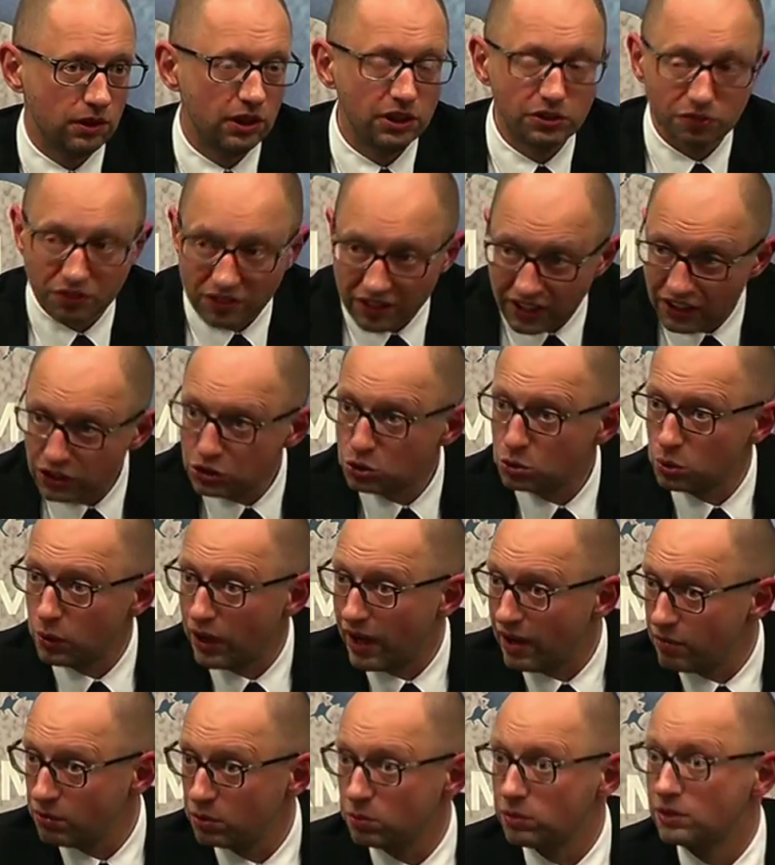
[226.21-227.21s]
It relates
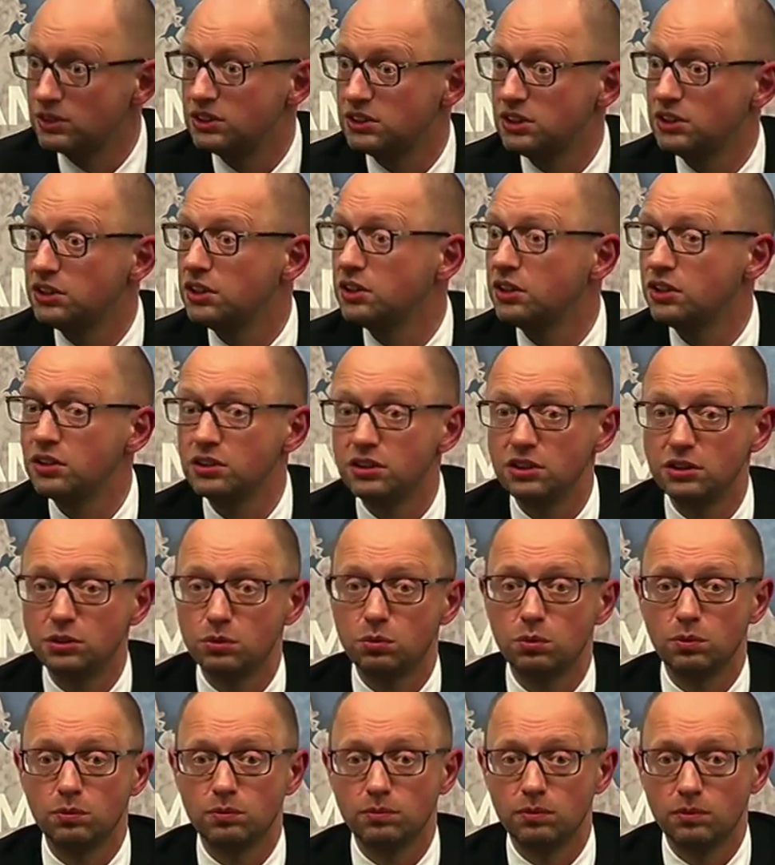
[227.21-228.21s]
to everyone sitting in
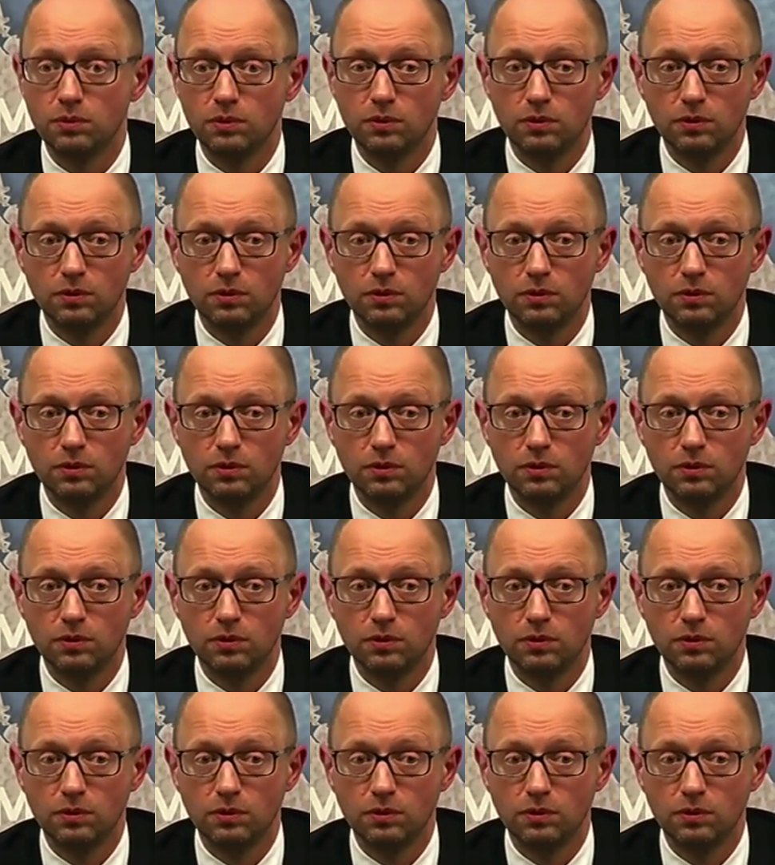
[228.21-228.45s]
this room.